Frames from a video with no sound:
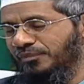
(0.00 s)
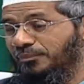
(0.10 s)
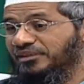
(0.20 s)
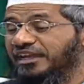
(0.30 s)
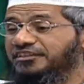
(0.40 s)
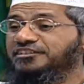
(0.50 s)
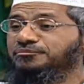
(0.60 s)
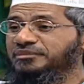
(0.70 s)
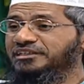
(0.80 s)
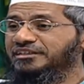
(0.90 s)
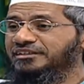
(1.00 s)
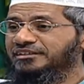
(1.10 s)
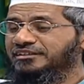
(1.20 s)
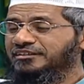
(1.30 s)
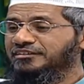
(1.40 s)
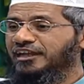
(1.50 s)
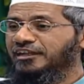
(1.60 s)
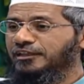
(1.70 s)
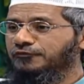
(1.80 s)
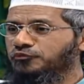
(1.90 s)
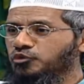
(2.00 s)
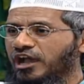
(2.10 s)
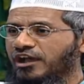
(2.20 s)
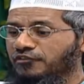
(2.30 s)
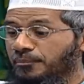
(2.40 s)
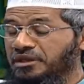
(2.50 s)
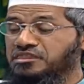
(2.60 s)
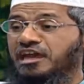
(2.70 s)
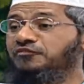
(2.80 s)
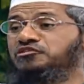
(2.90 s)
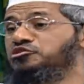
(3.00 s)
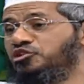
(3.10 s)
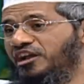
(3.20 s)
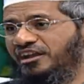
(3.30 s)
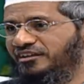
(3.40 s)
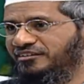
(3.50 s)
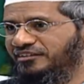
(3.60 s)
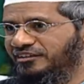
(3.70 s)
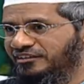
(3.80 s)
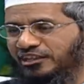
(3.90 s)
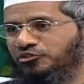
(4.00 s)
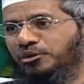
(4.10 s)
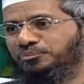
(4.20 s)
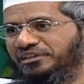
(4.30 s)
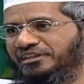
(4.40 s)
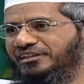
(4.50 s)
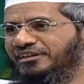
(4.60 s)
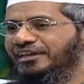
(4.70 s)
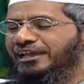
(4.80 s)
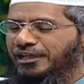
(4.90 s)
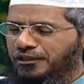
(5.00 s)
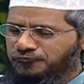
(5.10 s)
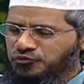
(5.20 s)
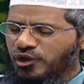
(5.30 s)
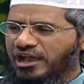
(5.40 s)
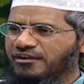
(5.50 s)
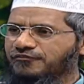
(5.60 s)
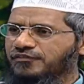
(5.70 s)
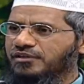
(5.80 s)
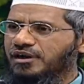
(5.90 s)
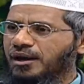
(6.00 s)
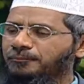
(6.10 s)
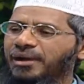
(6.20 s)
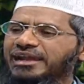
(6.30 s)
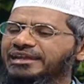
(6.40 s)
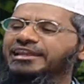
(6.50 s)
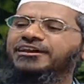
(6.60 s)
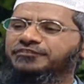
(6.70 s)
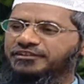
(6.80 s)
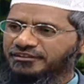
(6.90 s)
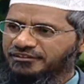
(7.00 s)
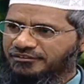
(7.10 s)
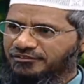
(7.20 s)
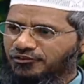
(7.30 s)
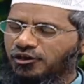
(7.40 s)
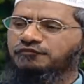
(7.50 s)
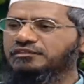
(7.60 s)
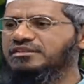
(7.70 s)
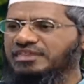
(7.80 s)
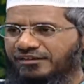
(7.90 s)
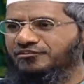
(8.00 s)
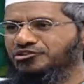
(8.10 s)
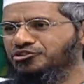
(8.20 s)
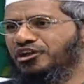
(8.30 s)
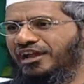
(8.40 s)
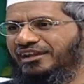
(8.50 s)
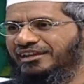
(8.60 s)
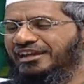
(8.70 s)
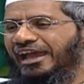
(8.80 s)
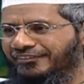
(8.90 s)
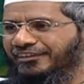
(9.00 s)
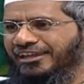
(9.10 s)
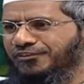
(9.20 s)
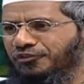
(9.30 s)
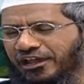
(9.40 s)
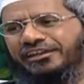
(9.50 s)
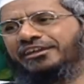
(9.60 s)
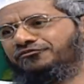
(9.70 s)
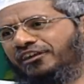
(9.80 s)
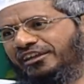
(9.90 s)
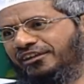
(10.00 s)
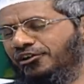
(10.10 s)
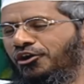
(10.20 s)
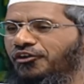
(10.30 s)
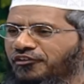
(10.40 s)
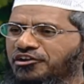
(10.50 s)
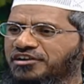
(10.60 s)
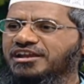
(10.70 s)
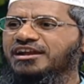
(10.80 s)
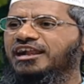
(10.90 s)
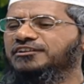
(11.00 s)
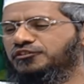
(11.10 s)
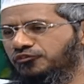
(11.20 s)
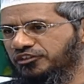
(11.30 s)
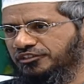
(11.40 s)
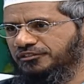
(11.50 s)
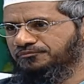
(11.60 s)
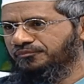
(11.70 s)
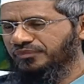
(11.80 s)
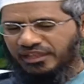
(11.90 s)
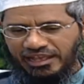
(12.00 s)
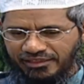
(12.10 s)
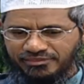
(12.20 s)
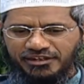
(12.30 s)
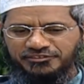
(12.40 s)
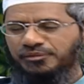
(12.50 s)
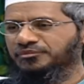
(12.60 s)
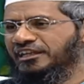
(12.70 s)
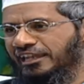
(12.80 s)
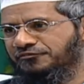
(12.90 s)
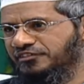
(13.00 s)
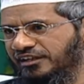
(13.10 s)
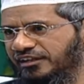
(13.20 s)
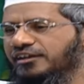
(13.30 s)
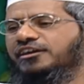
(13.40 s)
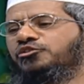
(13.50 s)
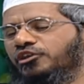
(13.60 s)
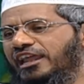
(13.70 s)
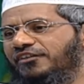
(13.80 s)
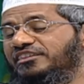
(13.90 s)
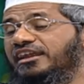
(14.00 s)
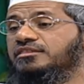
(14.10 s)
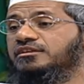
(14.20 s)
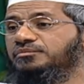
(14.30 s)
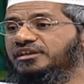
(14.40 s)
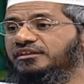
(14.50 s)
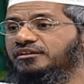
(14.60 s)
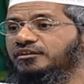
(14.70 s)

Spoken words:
But that doesn't mean that if you have a big sandwich in your hand, that you complete it. If you have a bite left of that sandwich in your hand, and then you've had it, it's fine. Or when you're drinking a glass of water, and there is something left in it, you can have it. That doesn't mean